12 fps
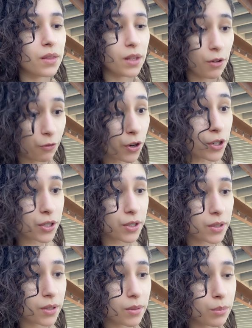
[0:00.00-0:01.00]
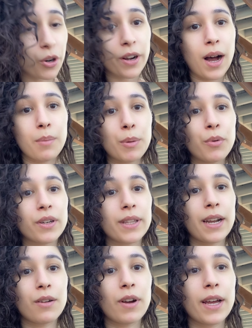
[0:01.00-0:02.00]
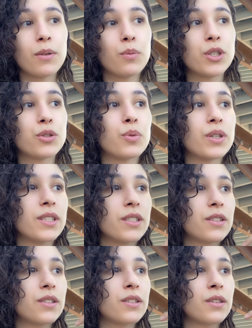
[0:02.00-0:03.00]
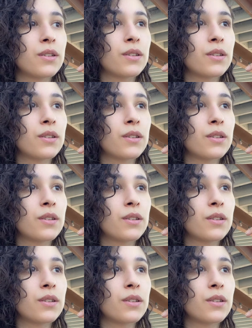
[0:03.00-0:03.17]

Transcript: the first Murakami book that I read, which was